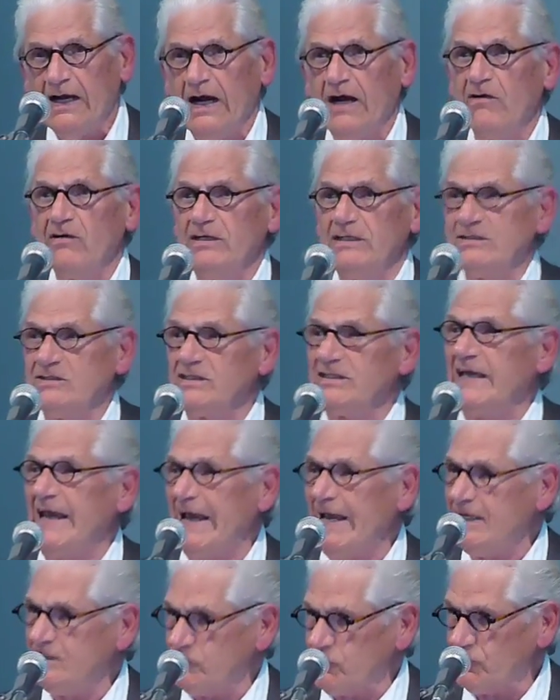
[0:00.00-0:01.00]
Harriet's
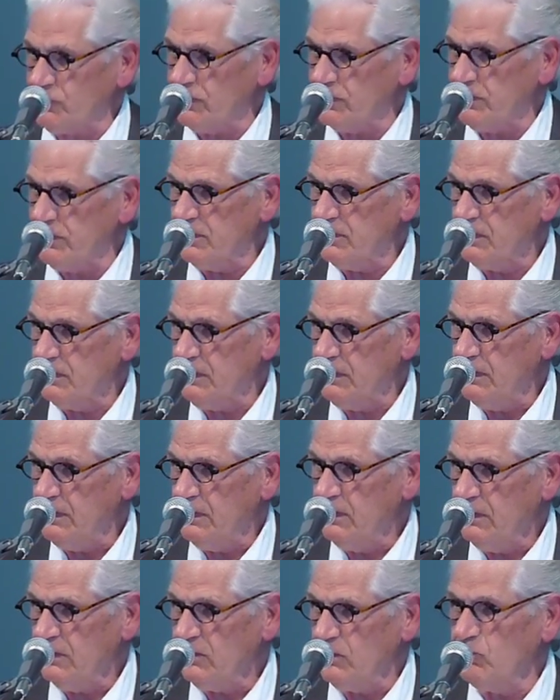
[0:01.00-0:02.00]
cancer,
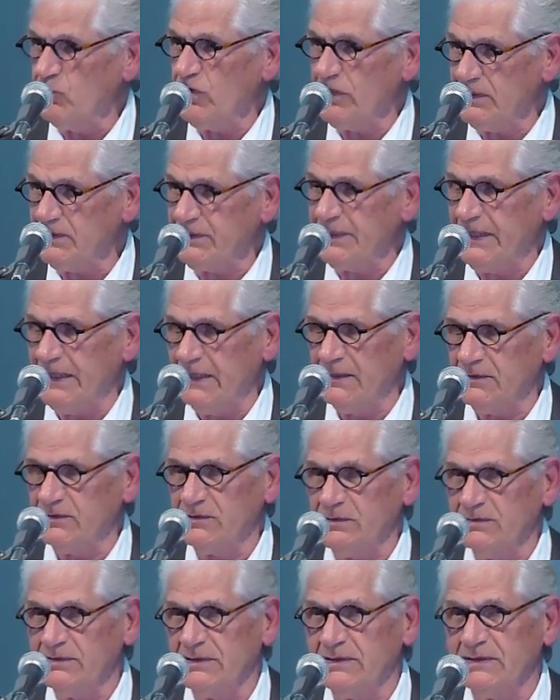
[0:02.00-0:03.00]
or breast
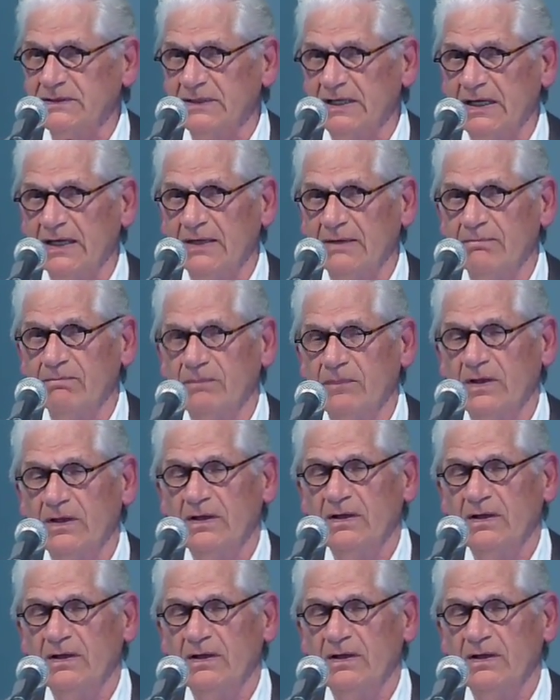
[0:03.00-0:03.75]
cancer at the time,